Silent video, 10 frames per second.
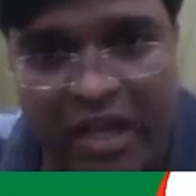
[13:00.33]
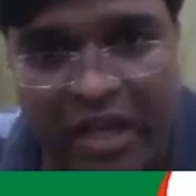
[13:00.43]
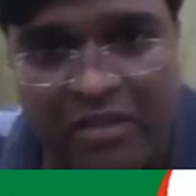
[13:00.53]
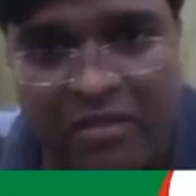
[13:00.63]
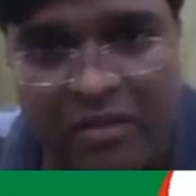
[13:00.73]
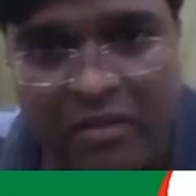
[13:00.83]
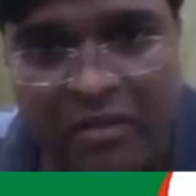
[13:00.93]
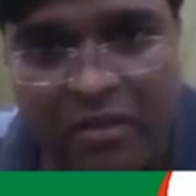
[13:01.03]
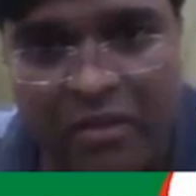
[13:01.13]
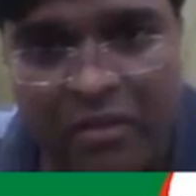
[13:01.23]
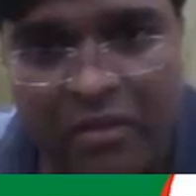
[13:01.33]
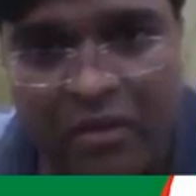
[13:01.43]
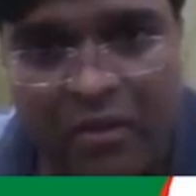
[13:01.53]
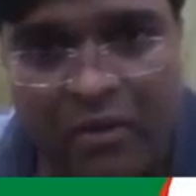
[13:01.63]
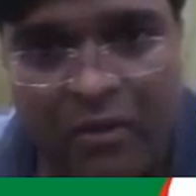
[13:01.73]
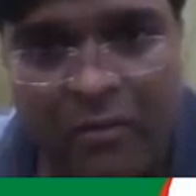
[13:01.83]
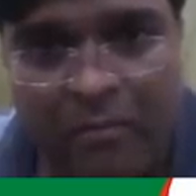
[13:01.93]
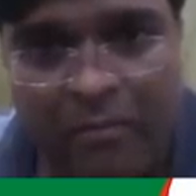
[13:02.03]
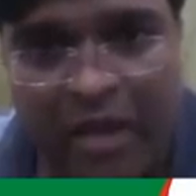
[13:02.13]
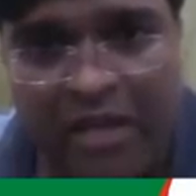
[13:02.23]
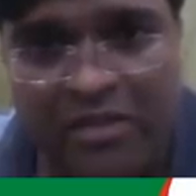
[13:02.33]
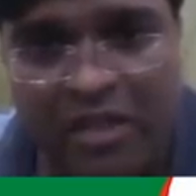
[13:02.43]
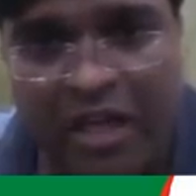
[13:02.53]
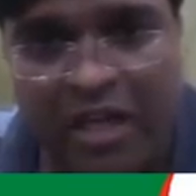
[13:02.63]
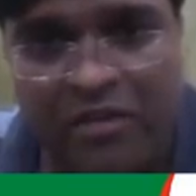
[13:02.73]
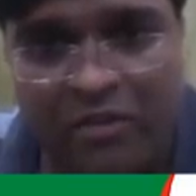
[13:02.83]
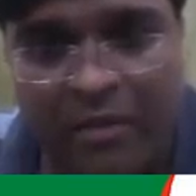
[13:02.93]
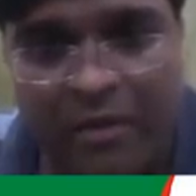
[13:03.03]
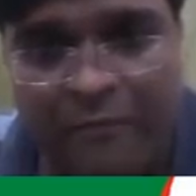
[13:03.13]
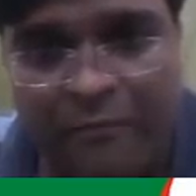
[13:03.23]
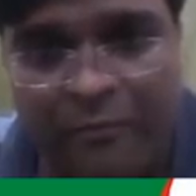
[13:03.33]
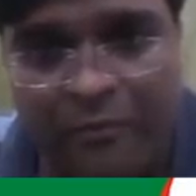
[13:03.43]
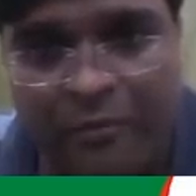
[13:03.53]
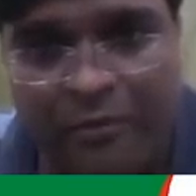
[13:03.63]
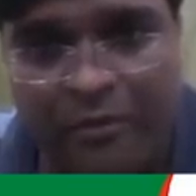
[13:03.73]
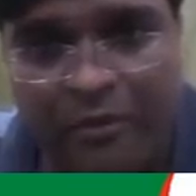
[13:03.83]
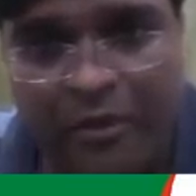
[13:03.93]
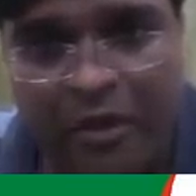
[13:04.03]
So this will be x square minus ax